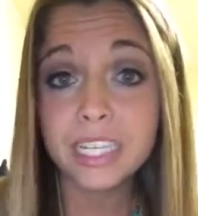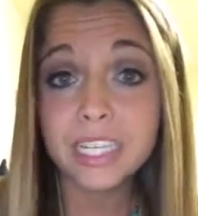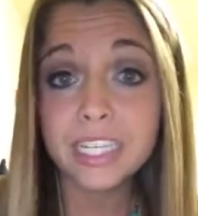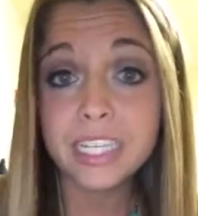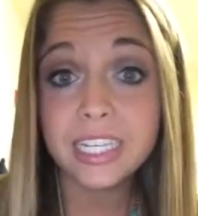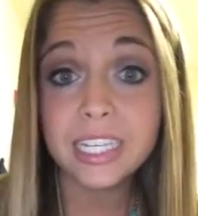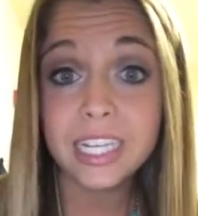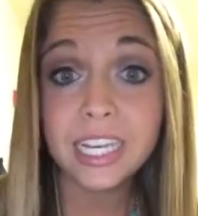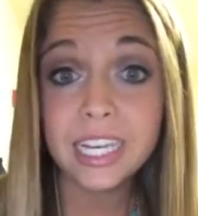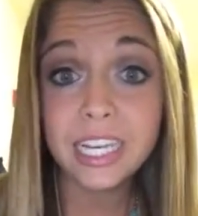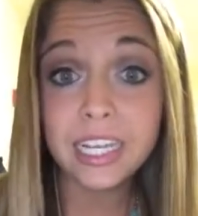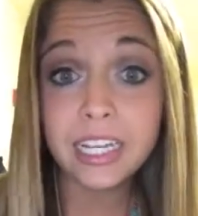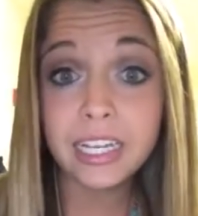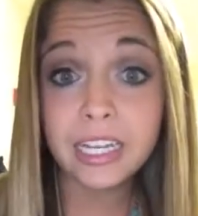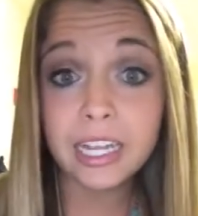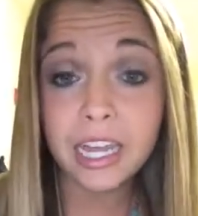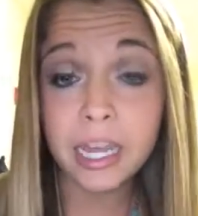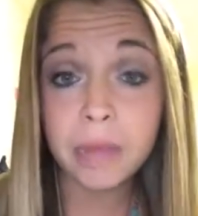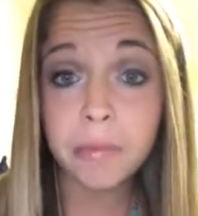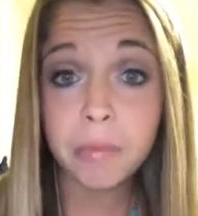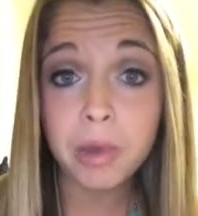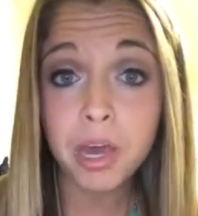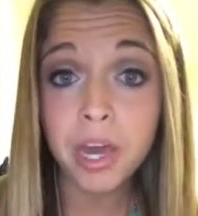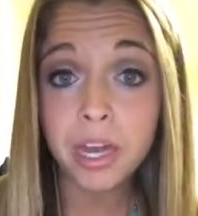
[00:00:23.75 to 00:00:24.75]

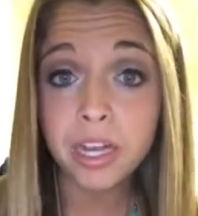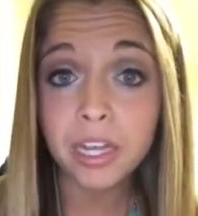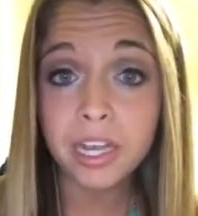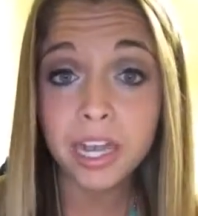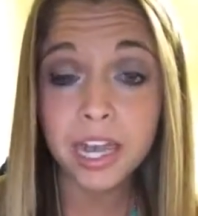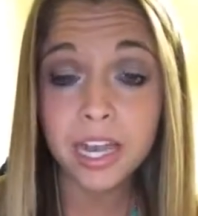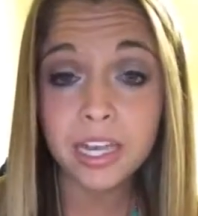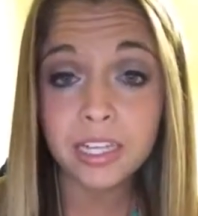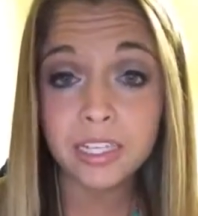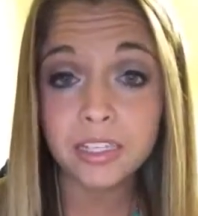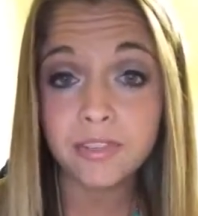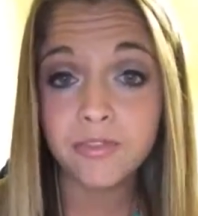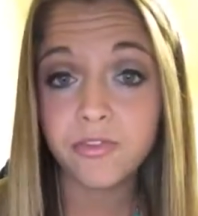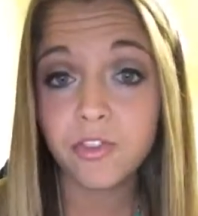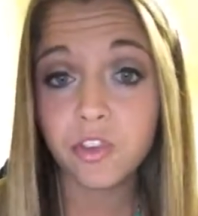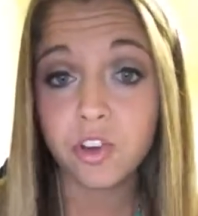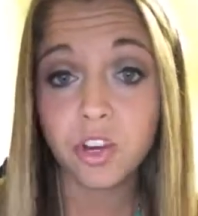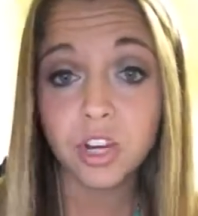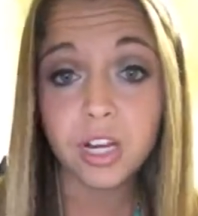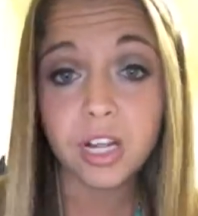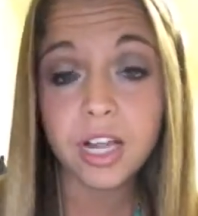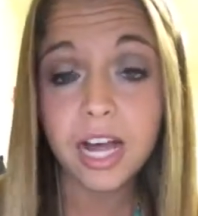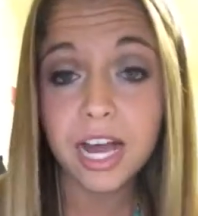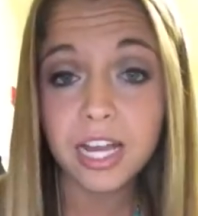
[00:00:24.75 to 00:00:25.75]
seen a podcast
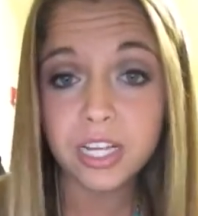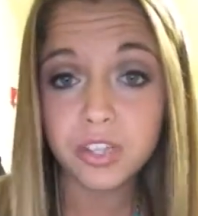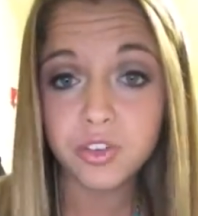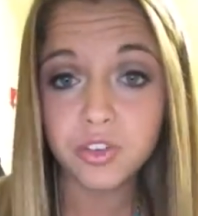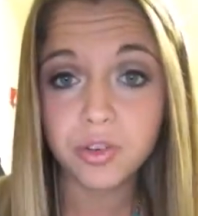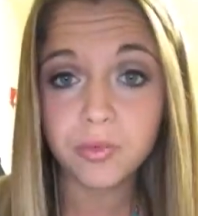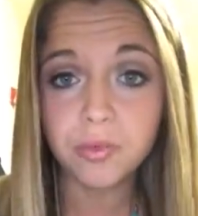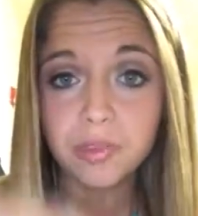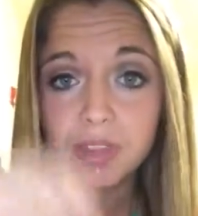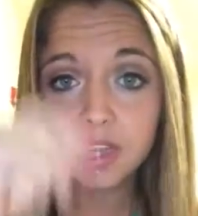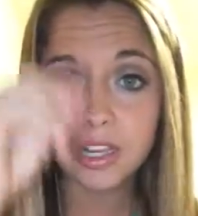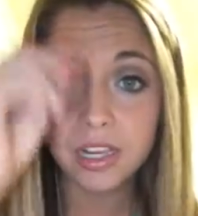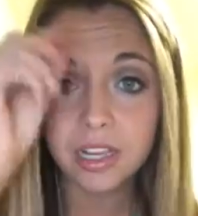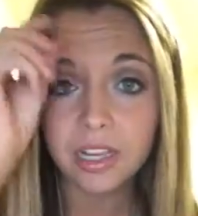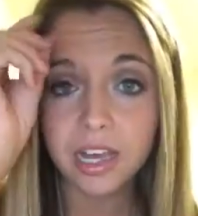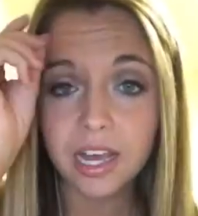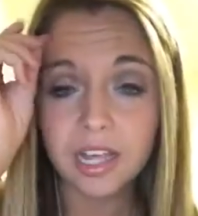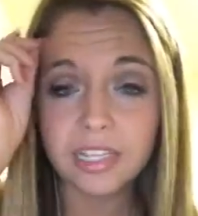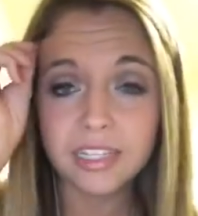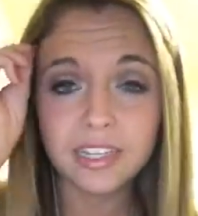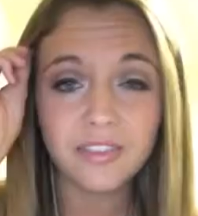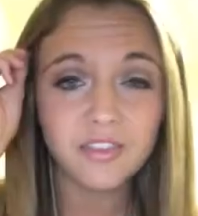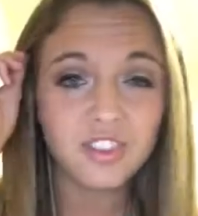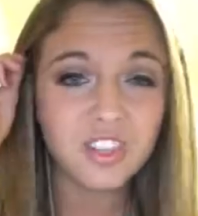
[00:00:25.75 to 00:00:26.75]
for a classroom in the
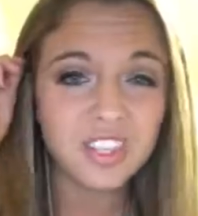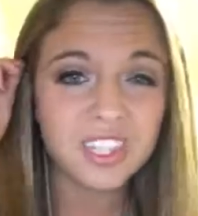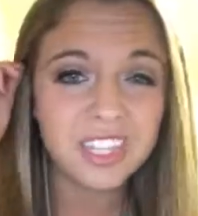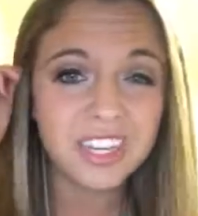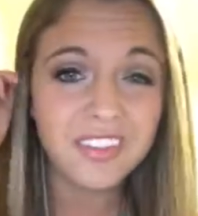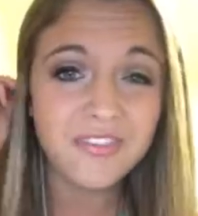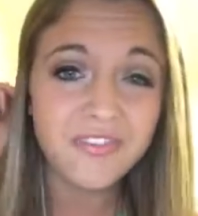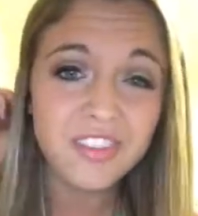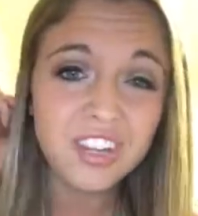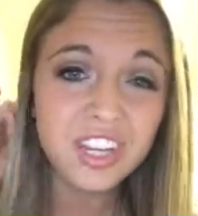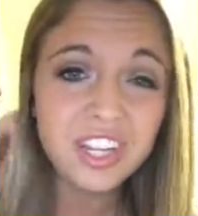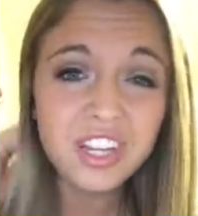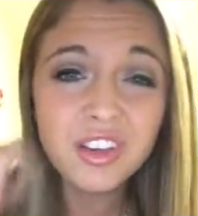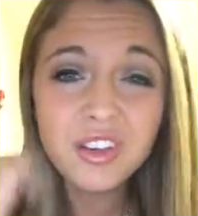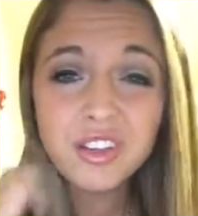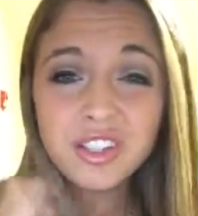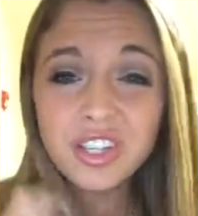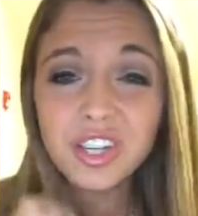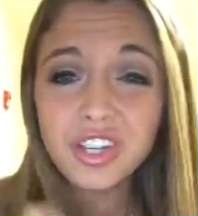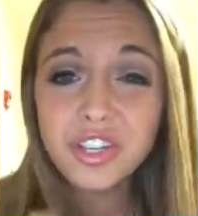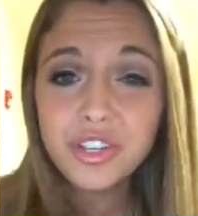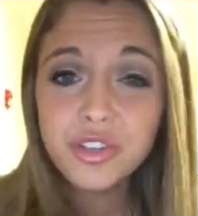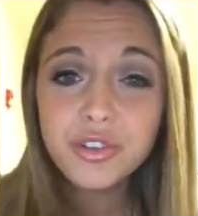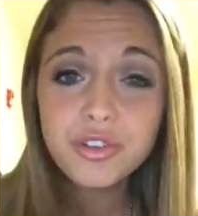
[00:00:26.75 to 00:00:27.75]
class. I've just seen
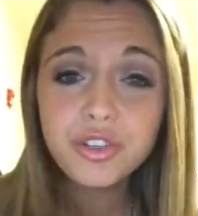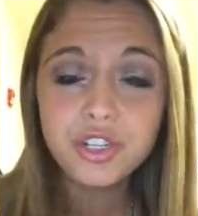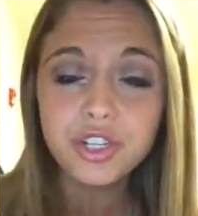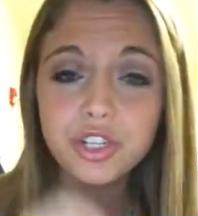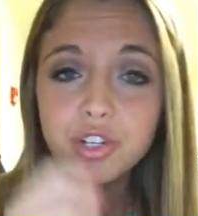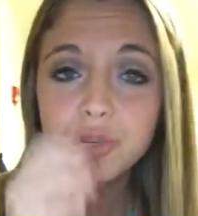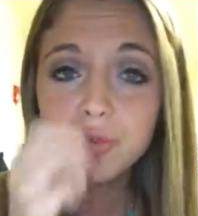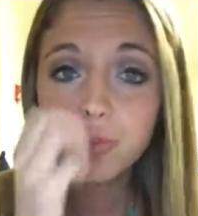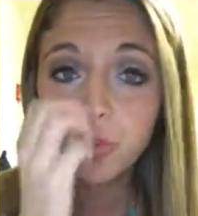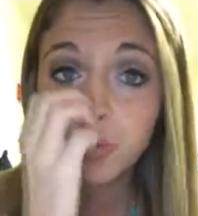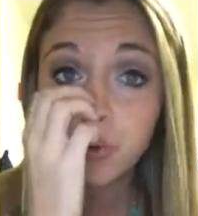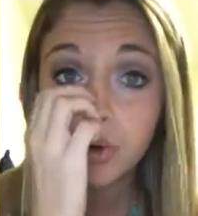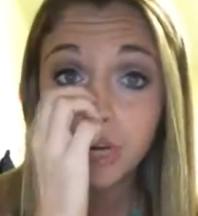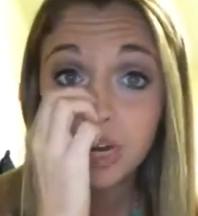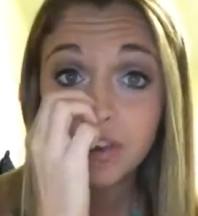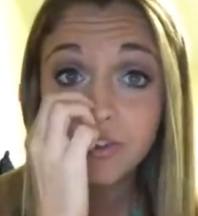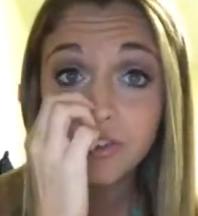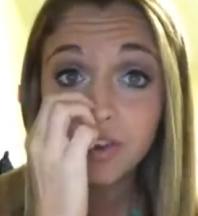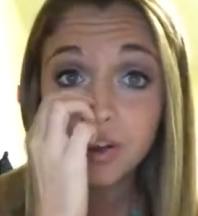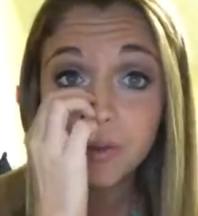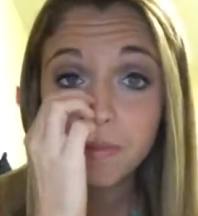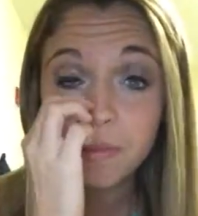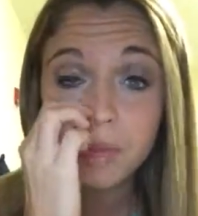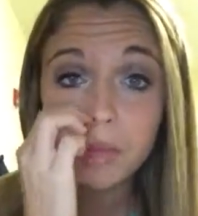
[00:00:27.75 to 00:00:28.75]
videos on YouTube or
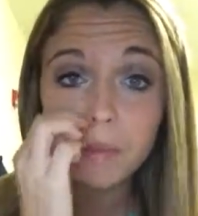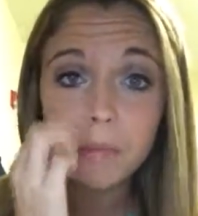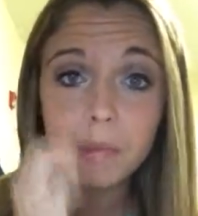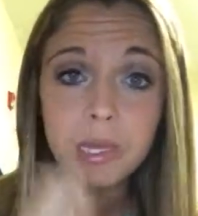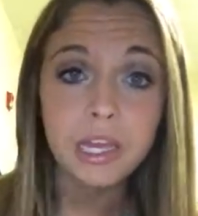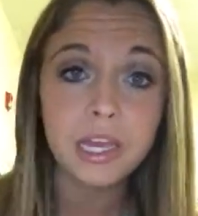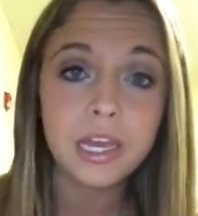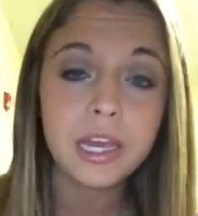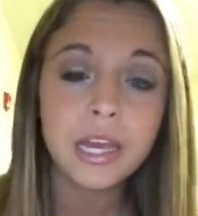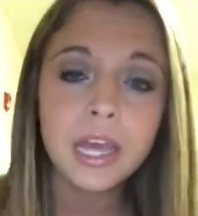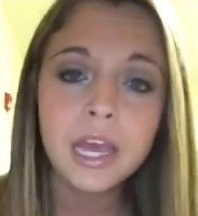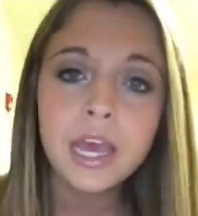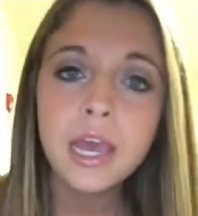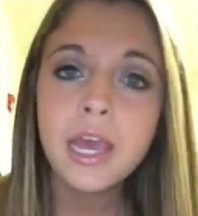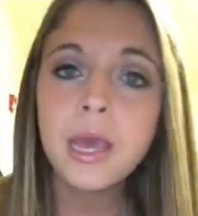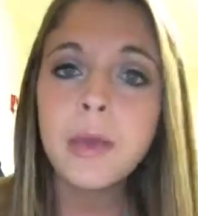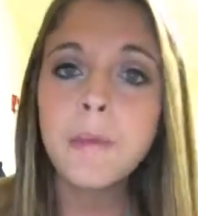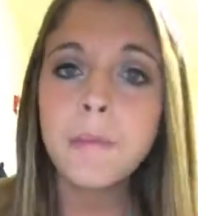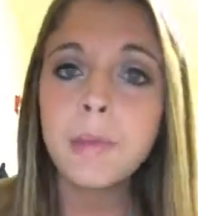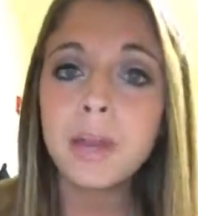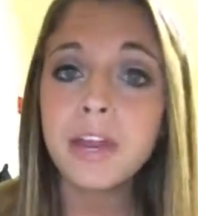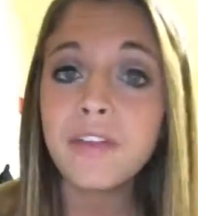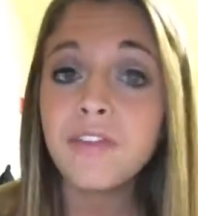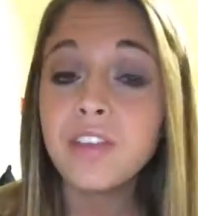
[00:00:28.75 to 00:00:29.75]
whatever it may be,
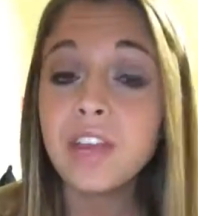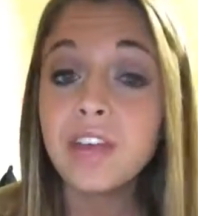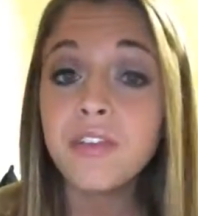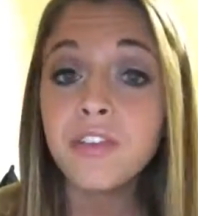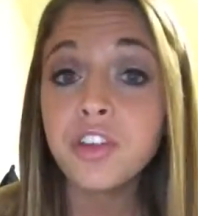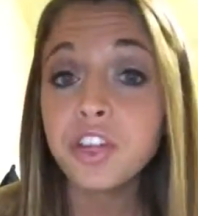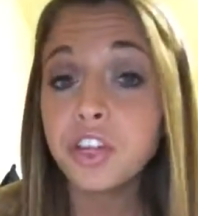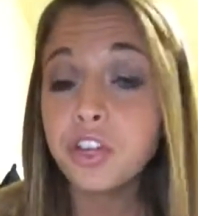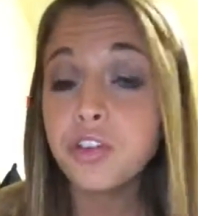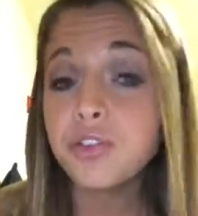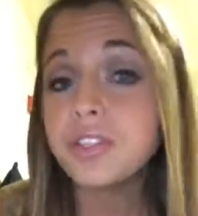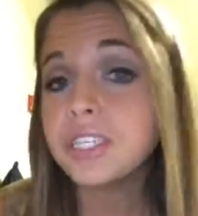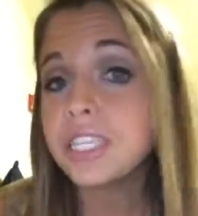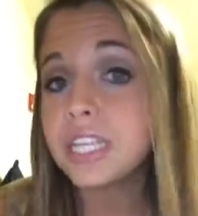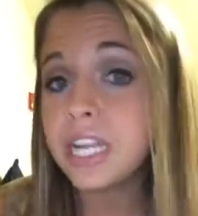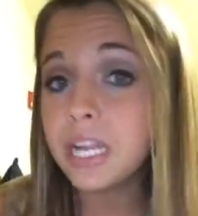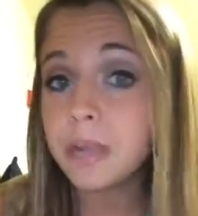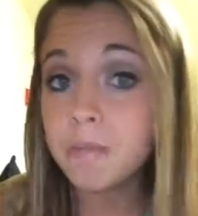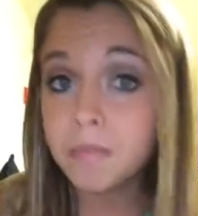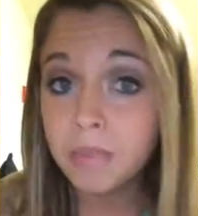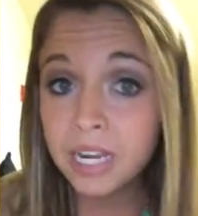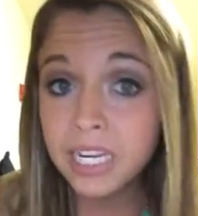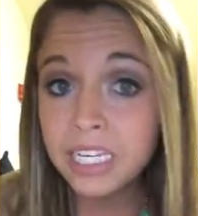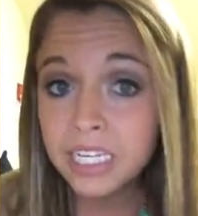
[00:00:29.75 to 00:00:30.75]
but I've never used it
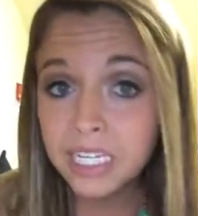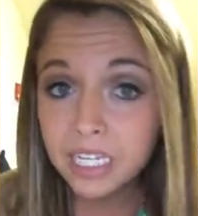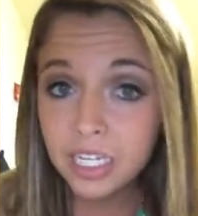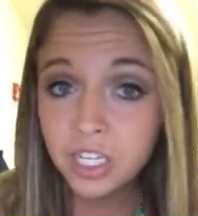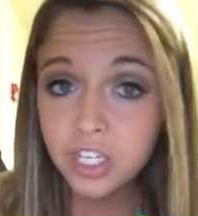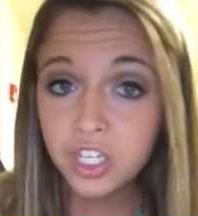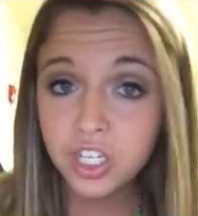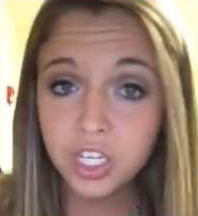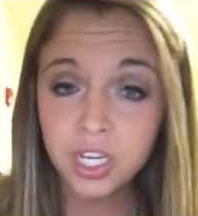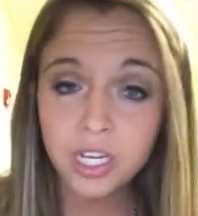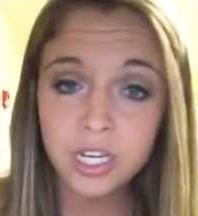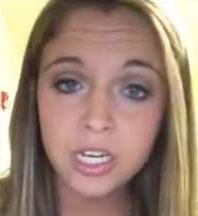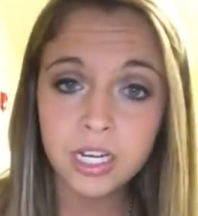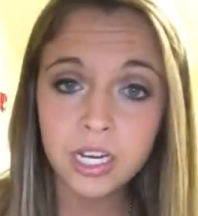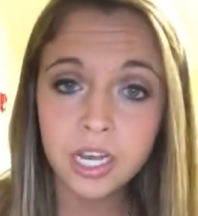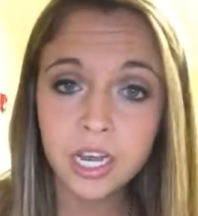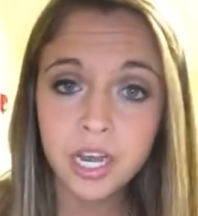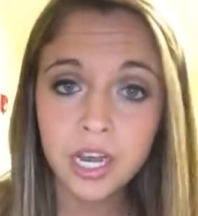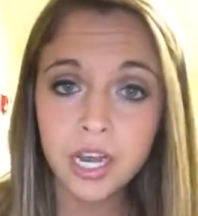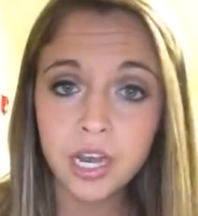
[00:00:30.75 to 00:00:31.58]
in my teaching.